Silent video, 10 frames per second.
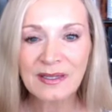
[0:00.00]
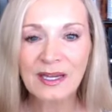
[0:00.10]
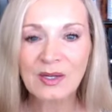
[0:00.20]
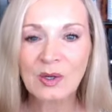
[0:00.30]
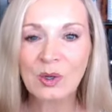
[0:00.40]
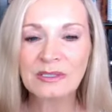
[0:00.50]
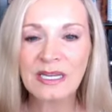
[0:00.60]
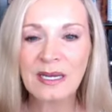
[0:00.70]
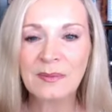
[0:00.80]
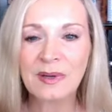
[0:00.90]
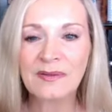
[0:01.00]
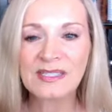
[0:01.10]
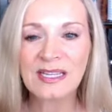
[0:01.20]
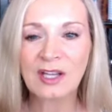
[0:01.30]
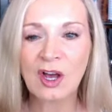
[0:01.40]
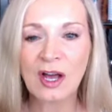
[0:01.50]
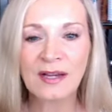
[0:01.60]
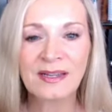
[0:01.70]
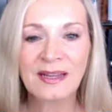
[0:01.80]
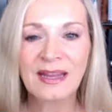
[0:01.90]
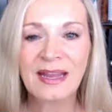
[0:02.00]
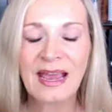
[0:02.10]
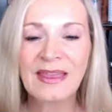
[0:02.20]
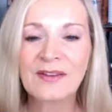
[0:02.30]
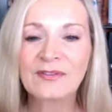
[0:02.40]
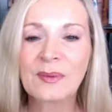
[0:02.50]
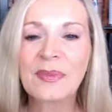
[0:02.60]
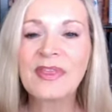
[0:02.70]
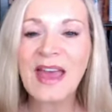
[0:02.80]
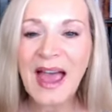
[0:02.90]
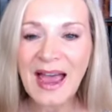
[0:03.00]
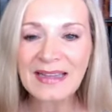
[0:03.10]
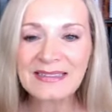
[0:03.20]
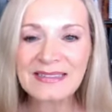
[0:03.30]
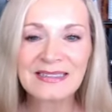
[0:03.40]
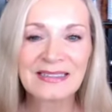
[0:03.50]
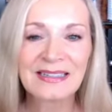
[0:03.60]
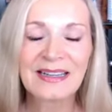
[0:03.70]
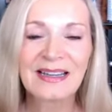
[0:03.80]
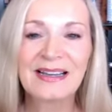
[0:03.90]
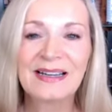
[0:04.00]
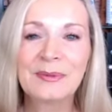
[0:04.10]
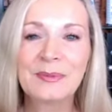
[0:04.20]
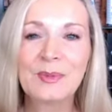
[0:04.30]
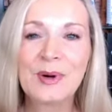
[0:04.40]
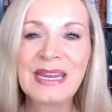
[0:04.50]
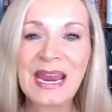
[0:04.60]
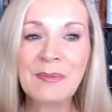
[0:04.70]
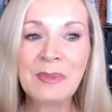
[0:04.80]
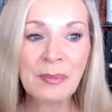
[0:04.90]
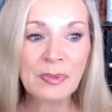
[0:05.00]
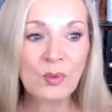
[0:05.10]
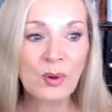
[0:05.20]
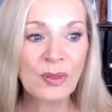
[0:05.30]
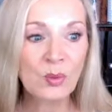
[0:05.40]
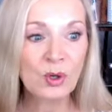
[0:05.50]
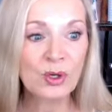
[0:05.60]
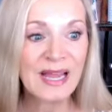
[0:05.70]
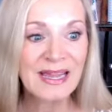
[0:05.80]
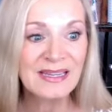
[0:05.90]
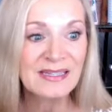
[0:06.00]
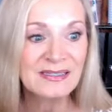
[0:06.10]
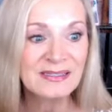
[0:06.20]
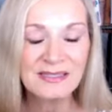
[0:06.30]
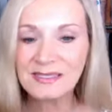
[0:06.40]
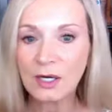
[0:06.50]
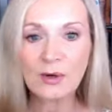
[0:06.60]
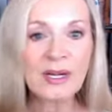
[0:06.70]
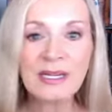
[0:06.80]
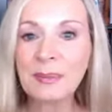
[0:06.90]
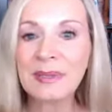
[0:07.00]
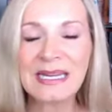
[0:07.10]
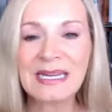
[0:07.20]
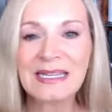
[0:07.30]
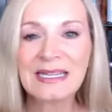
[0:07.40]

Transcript: an old name of Ceylon. And then from that, um, we came up with the word serendipity.